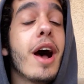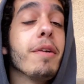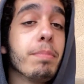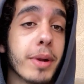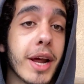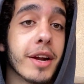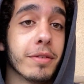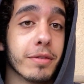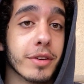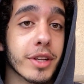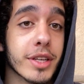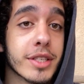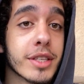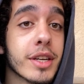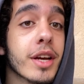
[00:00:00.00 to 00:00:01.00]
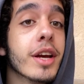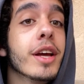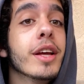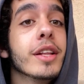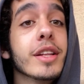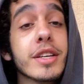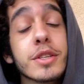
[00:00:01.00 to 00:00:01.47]
I planned for this.
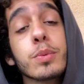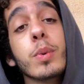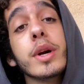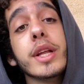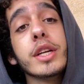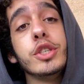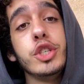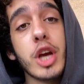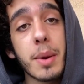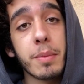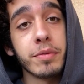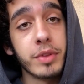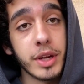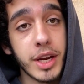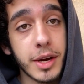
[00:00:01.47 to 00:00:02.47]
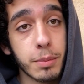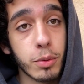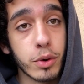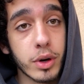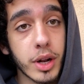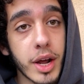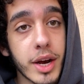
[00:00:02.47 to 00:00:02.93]
This is where the gem of the
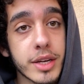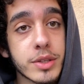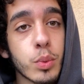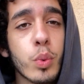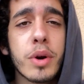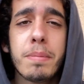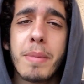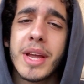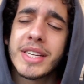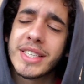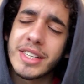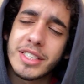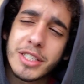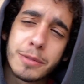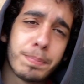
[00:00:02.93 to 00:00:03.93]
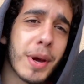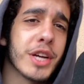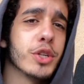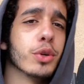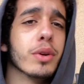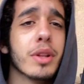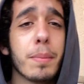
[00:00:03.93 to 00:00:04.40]
keyboard lies. What makes it
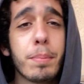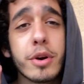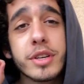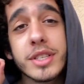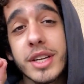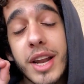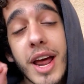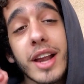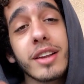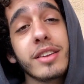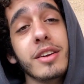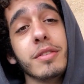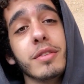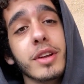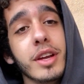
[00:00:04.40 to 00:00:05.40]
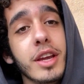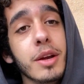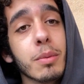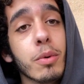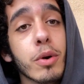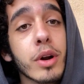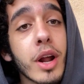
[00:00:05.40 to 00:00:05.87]
special, the personality of the
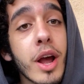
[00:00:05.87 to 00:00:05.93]
keyboard.